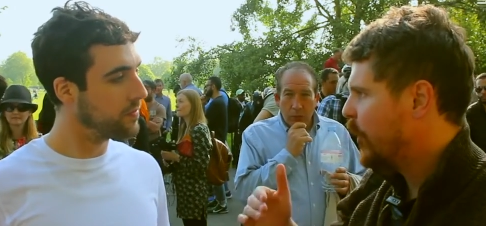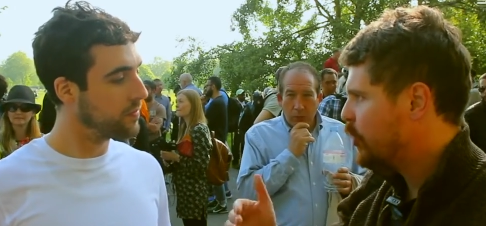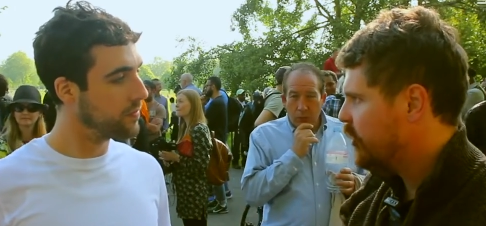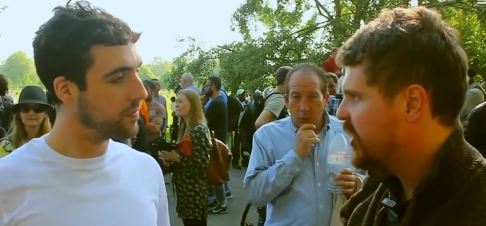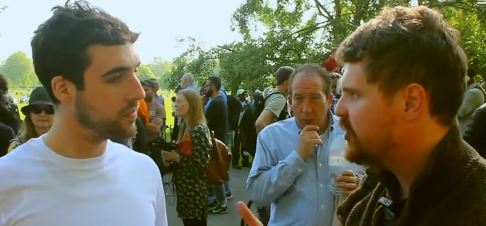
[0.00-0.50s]
Speaker 1: who
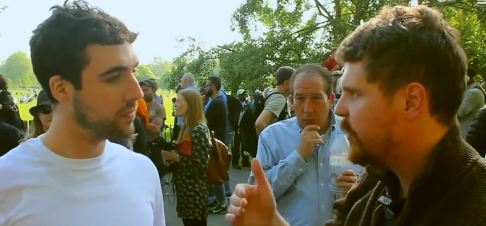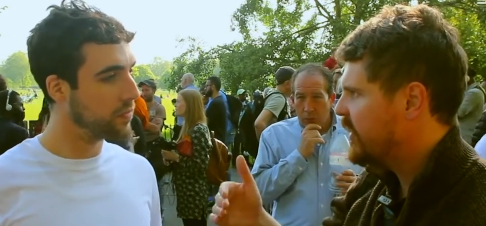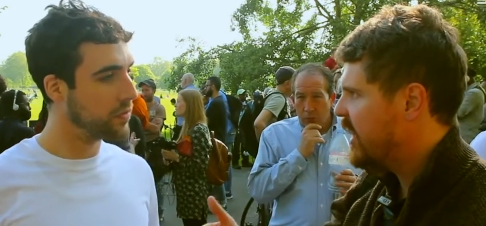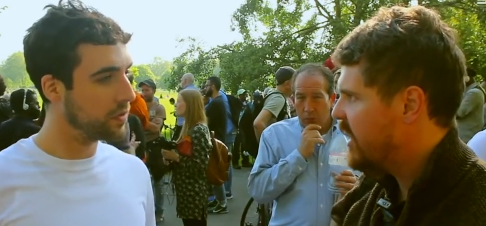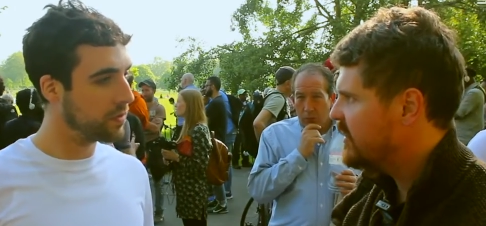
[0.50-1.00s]
agrees
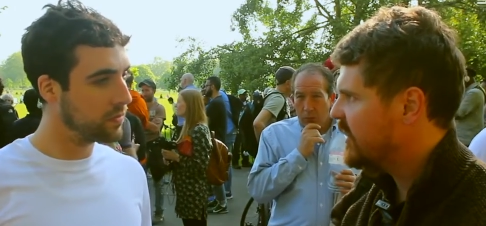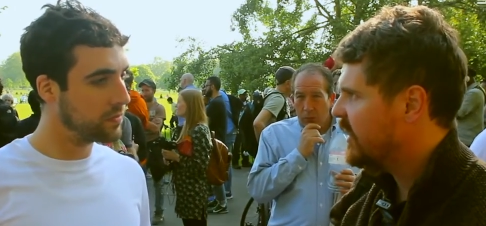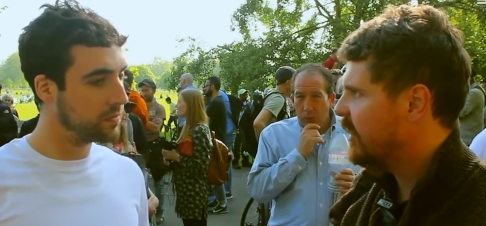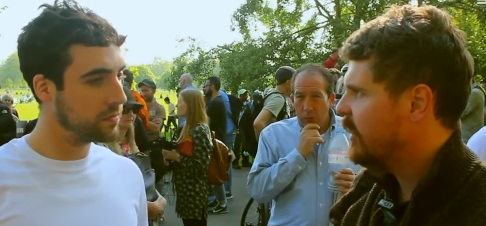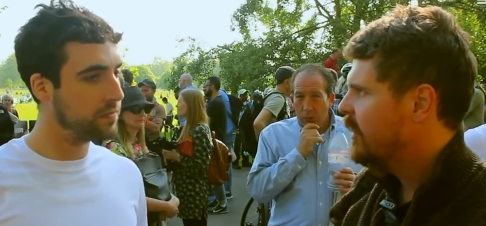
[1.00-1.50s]
with the
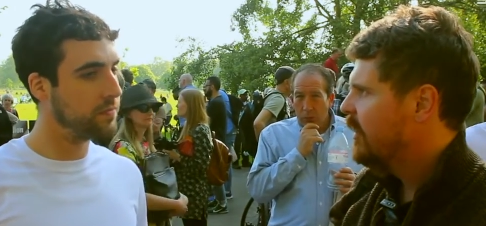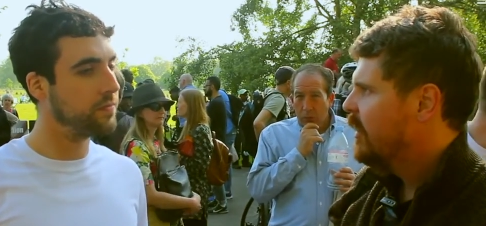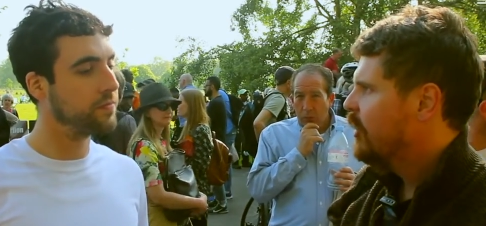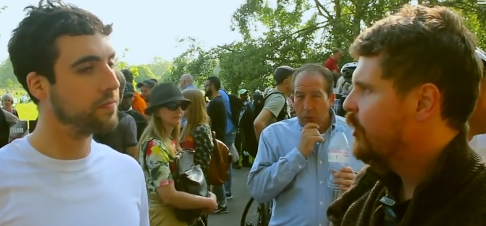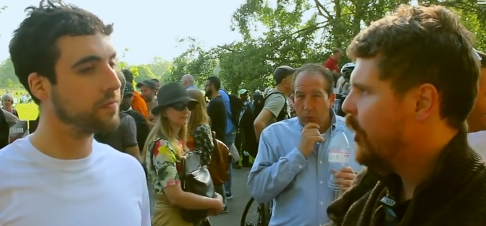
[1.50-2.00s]
idea
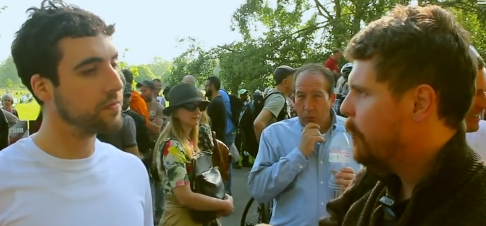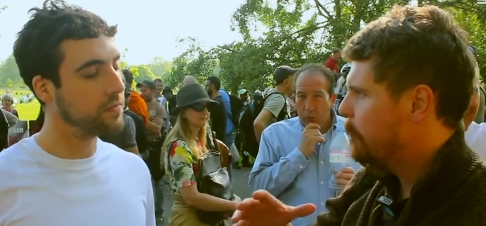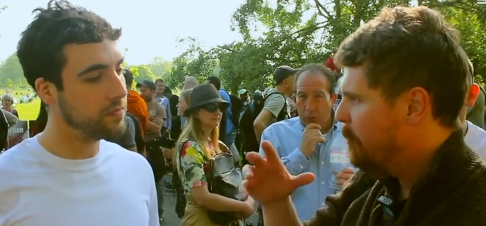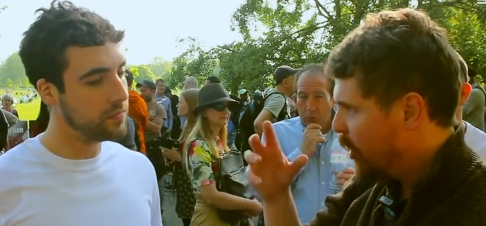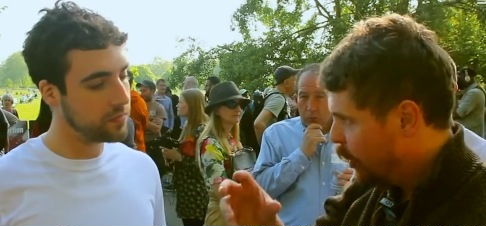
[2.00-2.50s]

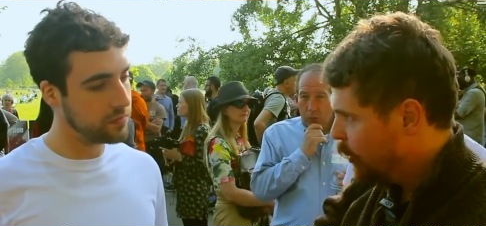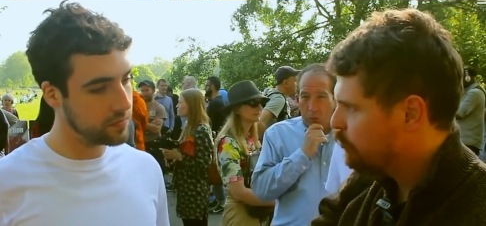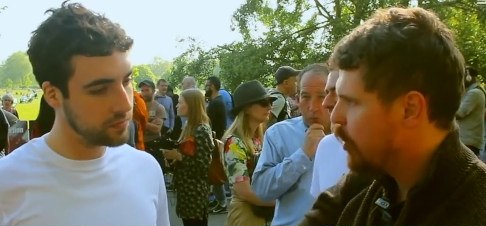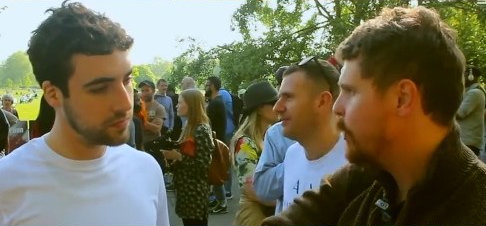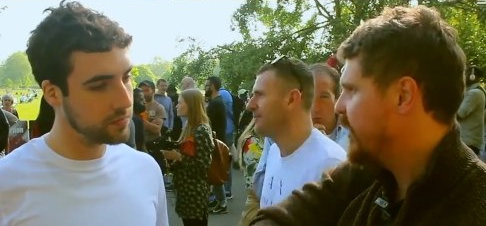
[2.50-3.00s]
that
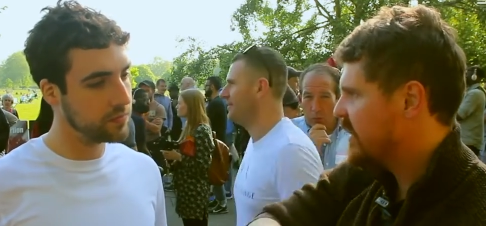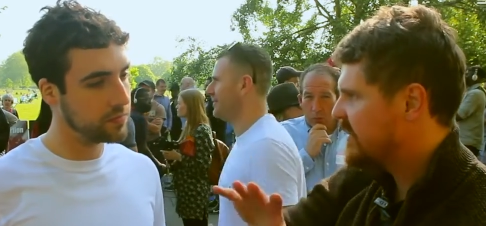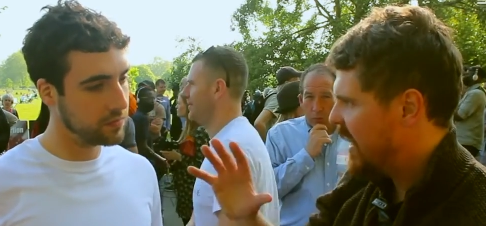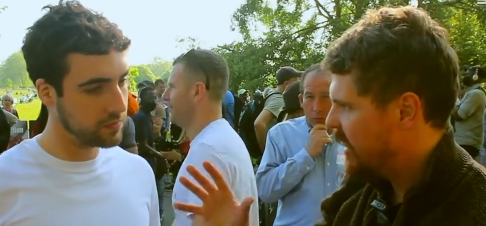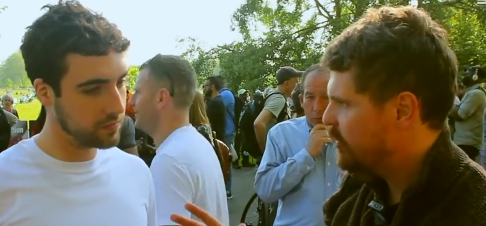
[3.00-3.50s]
Paul wrote the
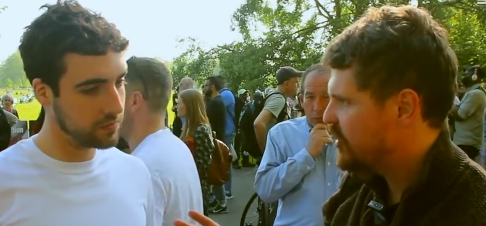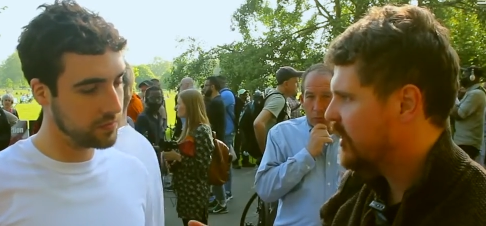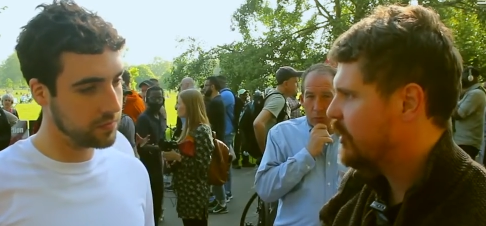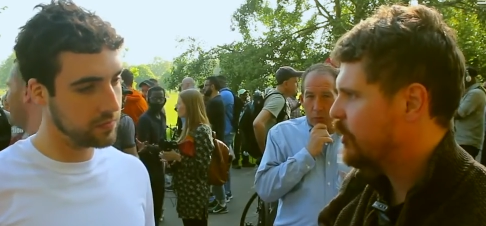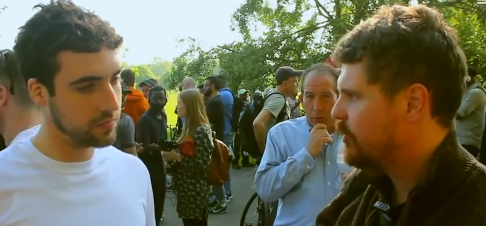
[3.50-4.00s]

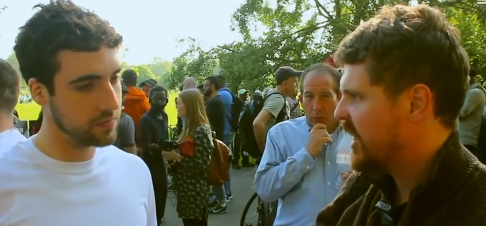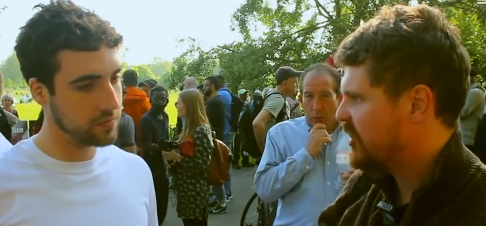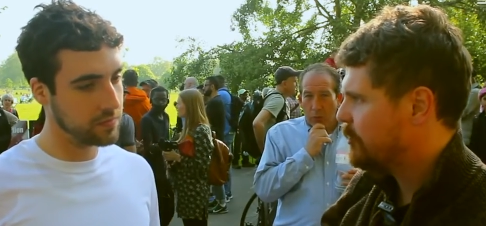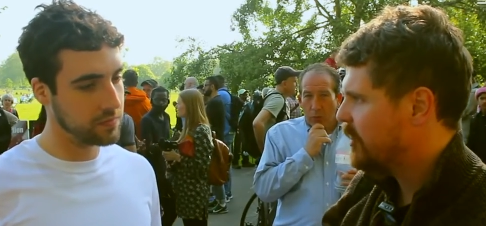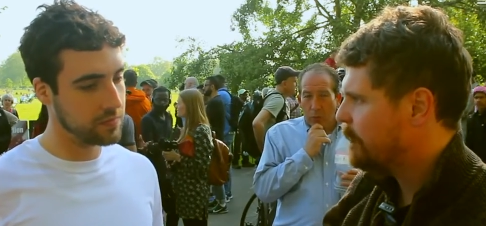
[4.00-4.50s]
entirety of the New
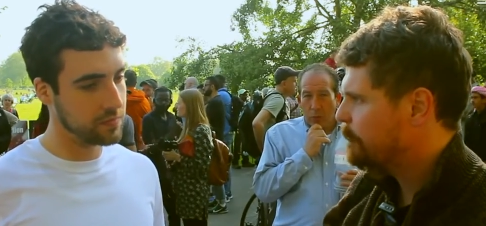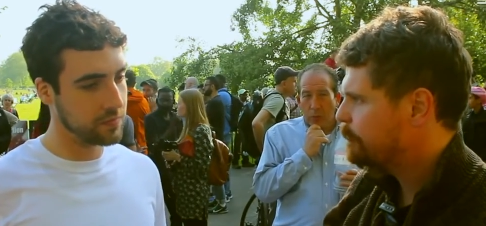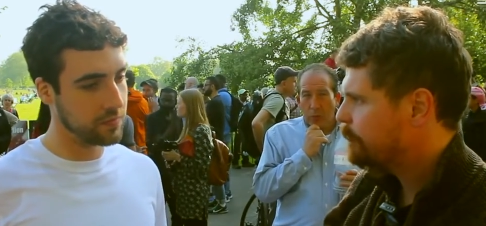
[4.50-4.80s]
Testament.